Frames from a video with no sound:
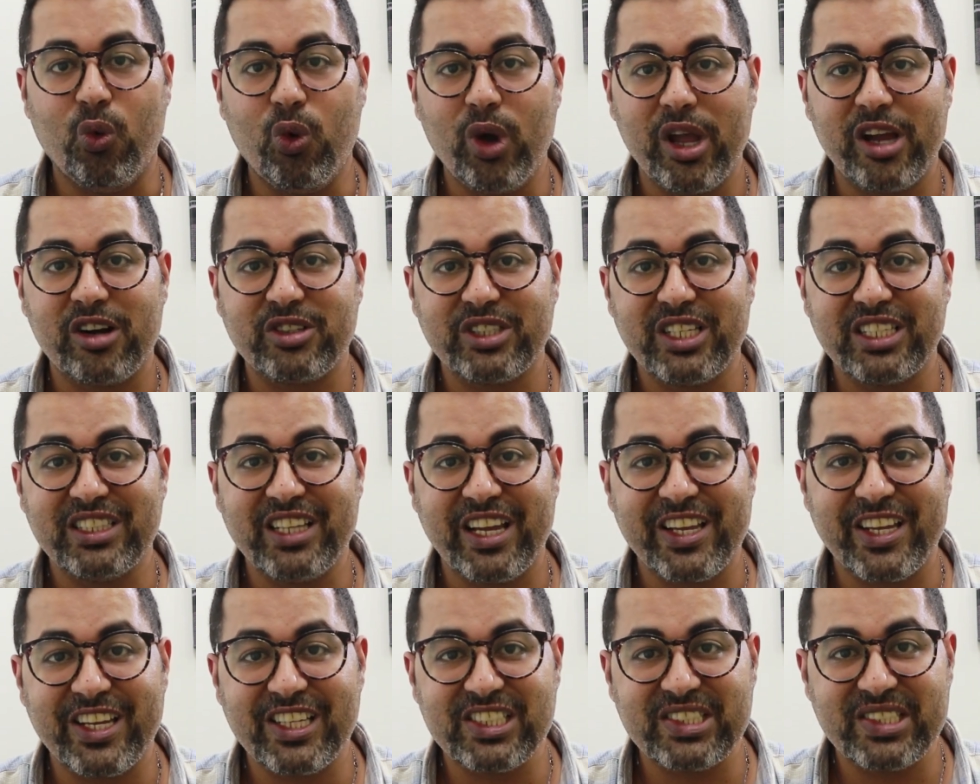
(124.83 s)
Where did
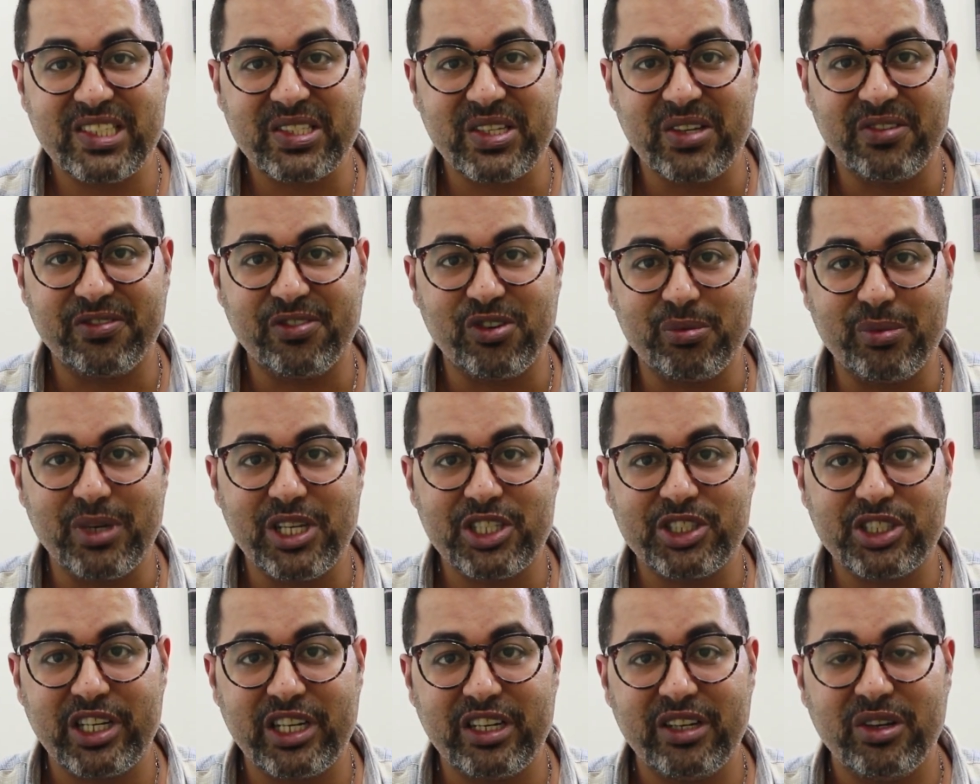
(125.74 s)
I get this
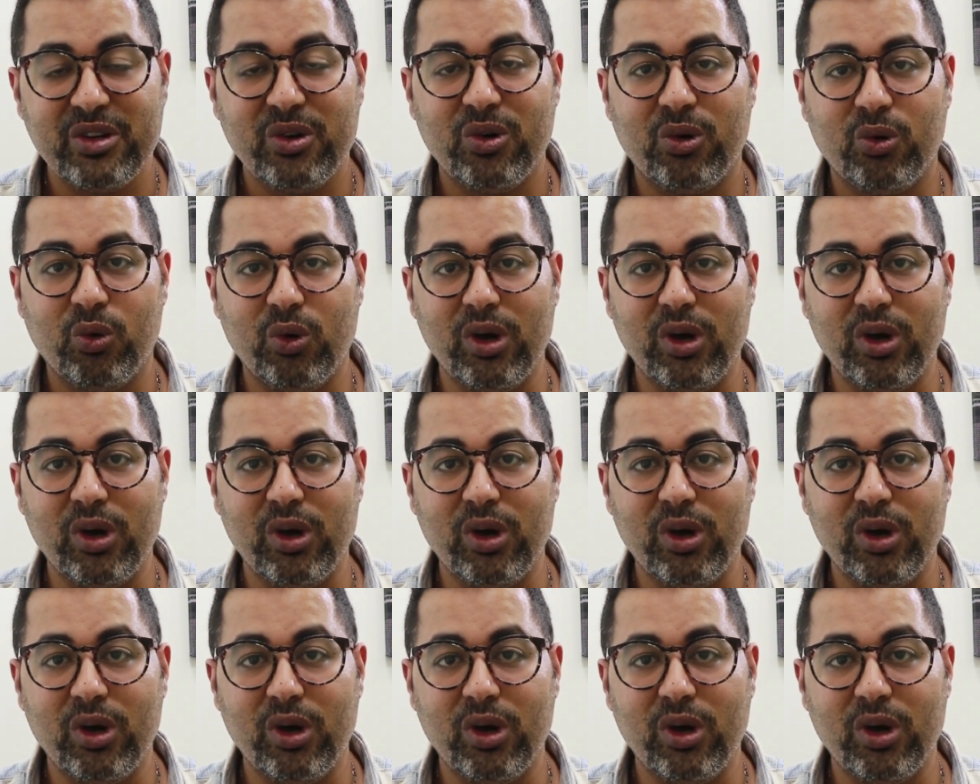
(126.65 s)
information?